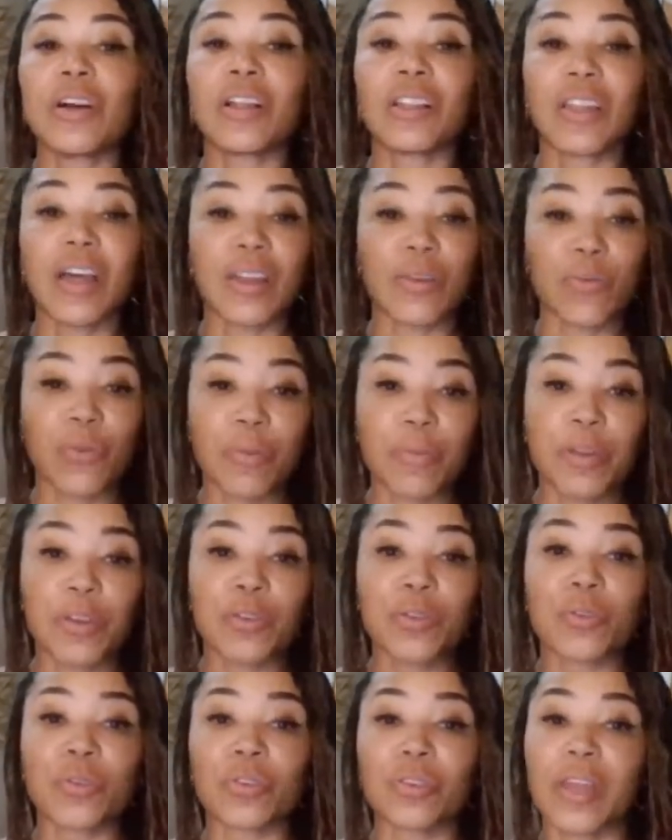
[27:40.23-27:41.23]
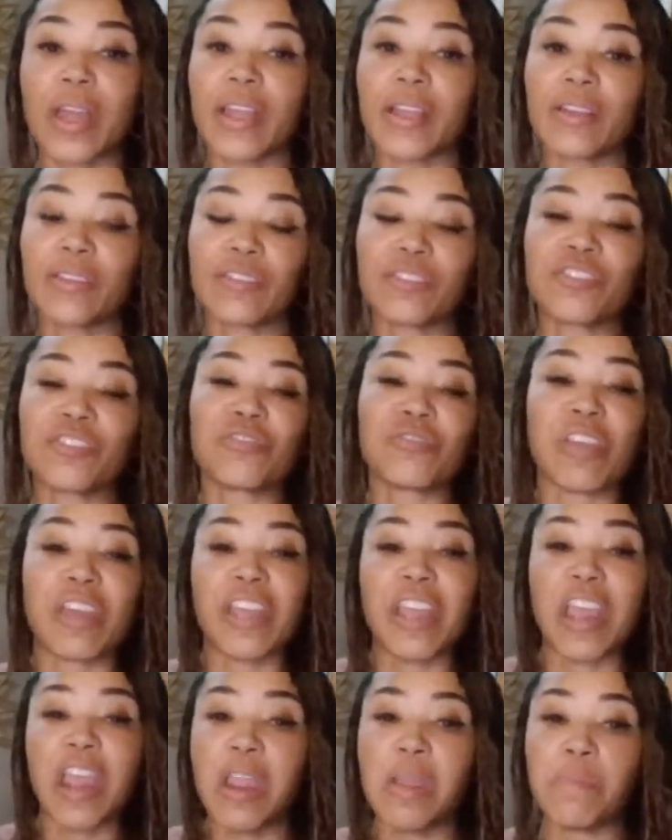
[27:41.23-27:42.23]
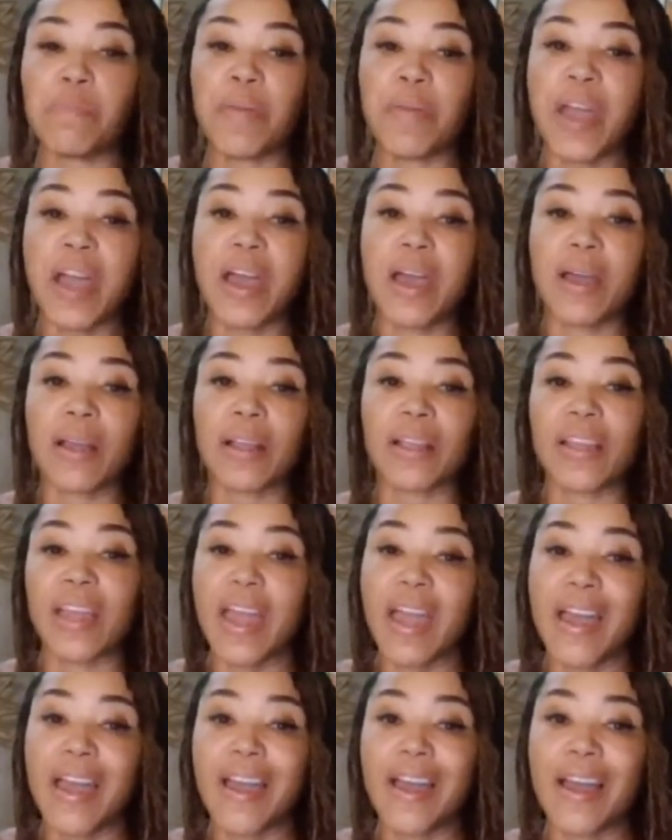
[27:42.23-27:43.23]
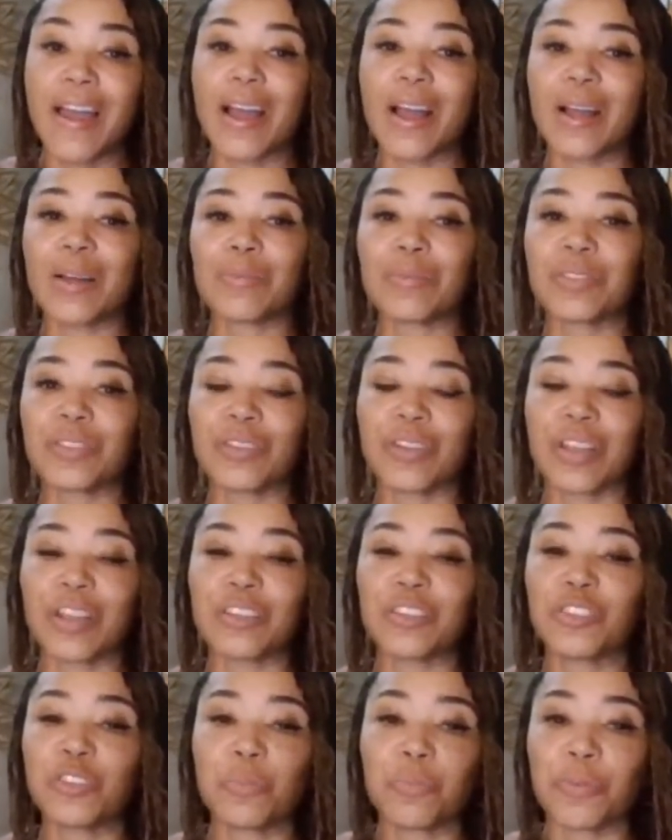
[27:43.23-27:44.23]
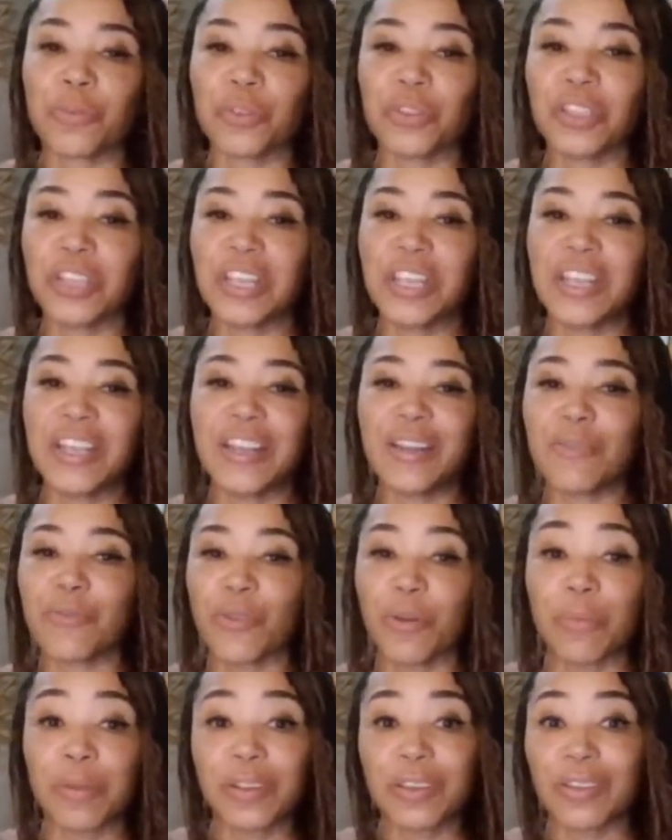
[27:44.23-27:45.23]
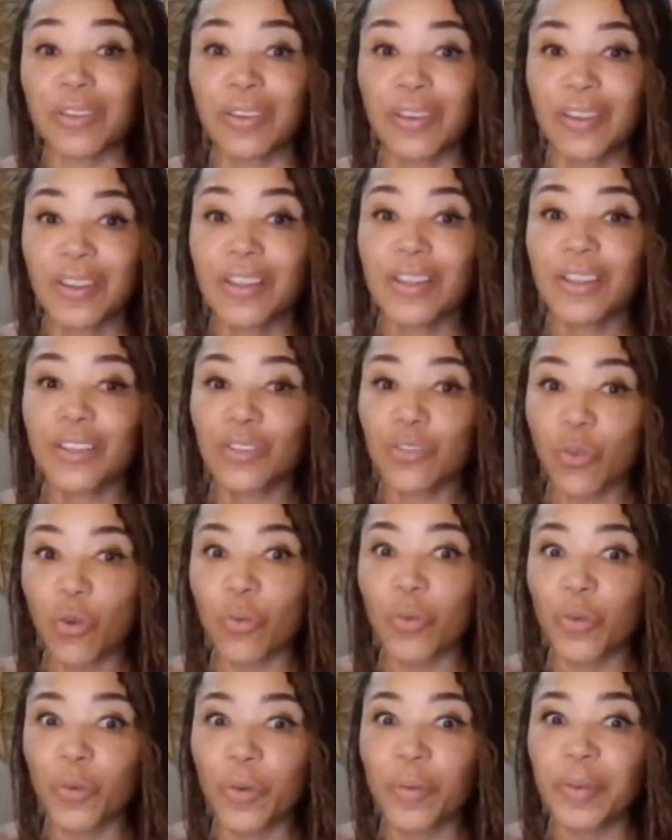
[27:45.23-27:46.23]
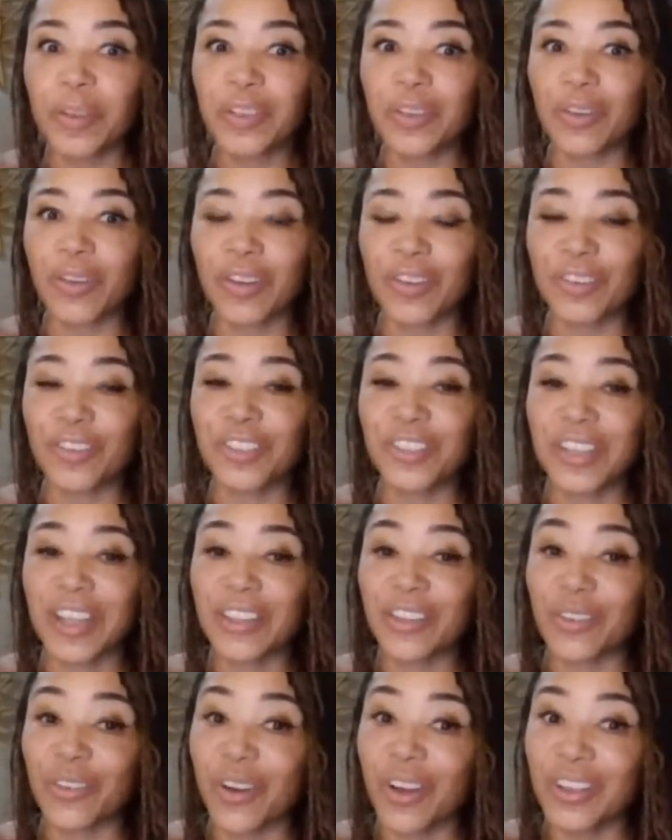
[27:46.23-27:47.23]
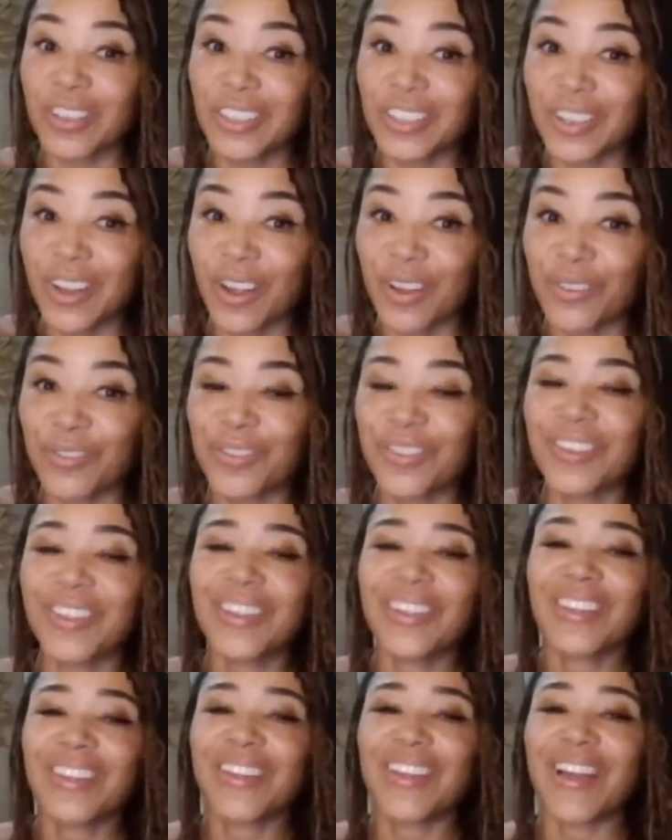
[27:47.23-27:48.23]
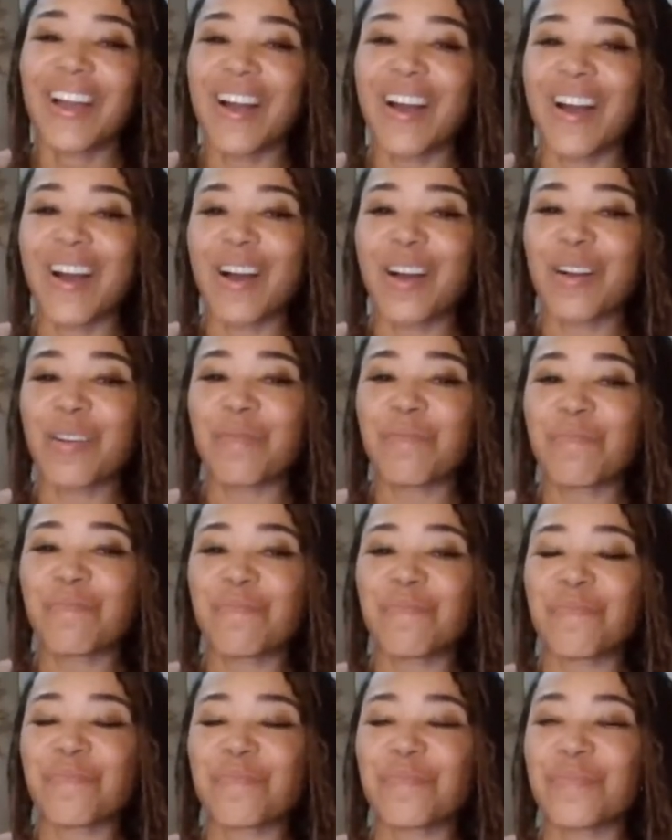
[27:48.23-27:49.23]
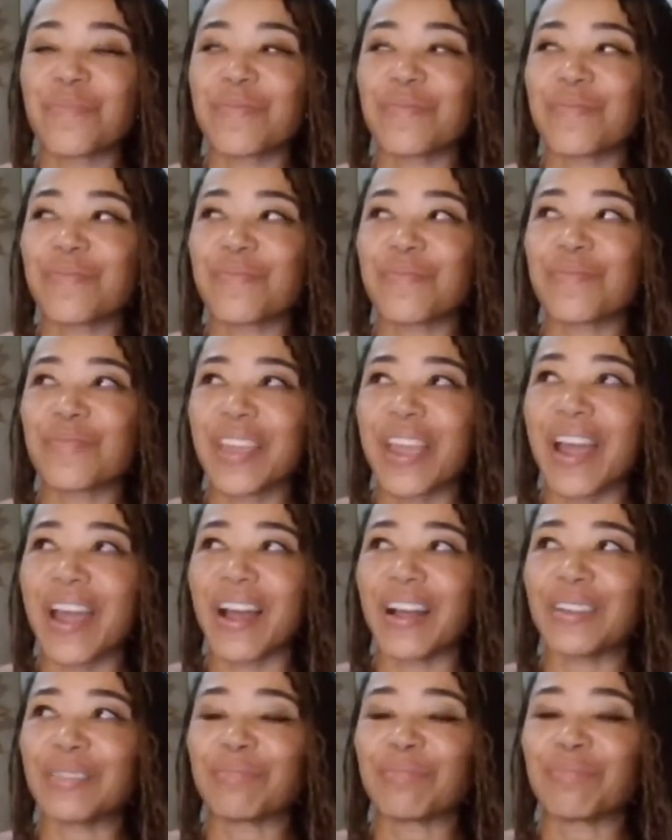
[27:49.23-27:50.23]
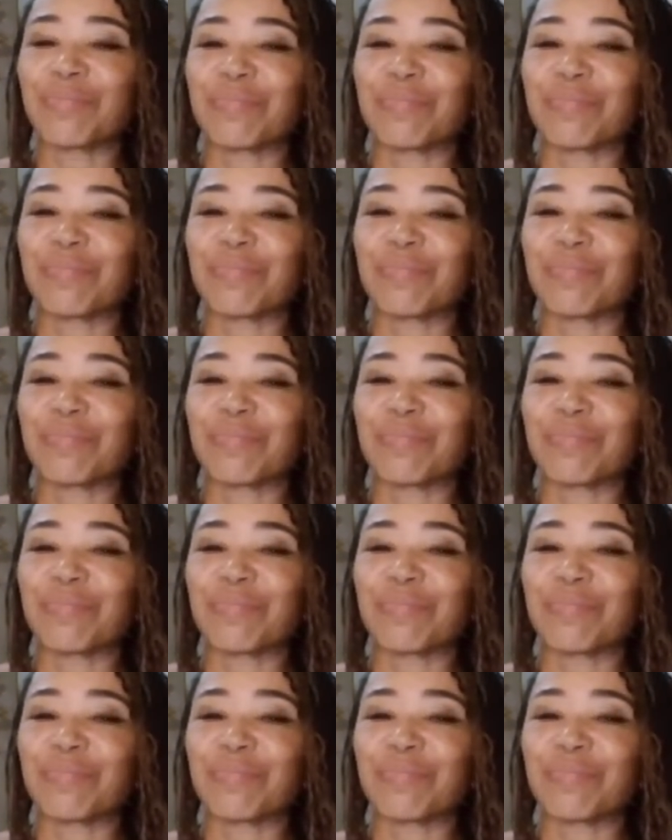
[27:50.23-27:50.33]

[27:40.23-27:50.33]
a lot of women who are like 8-pack abs and like super lean women, normal women don't understand their own stuff. Yeah.